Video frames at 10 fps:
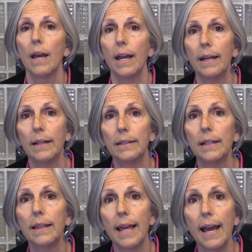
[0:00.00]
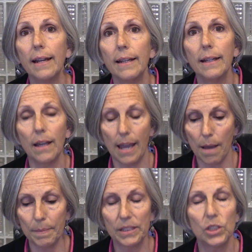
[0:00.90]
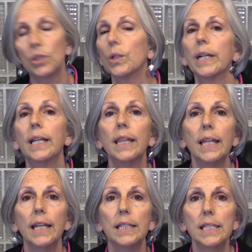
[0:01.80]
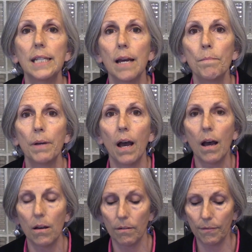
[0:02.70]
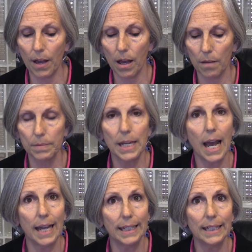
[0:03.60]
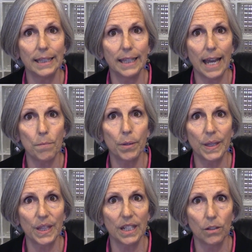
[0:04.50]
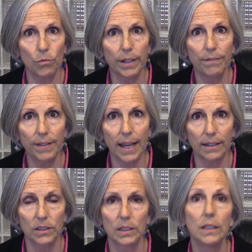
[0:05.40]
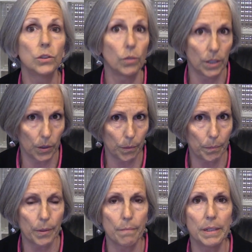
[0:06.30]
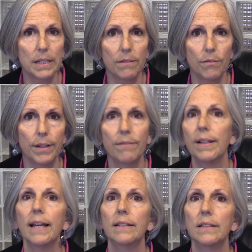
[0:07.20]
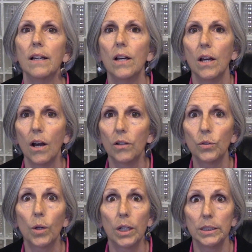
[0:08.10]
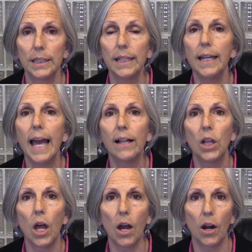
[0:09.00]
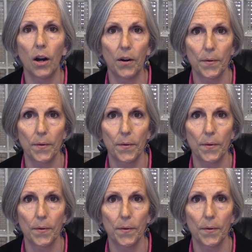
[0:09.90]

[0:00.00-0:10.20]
And that happens during the step of tonic labyrinthine reflex, so another primitive reflex, also called TLR.